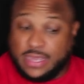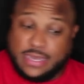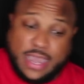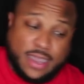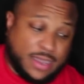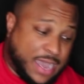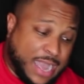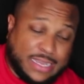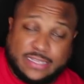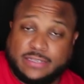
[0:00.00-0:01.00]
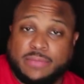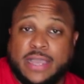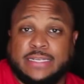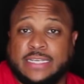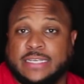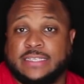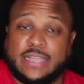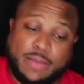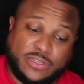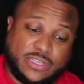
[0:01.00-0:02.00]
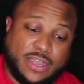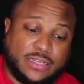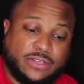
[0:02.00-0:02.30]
Now, I got some ideas. I'm going to talk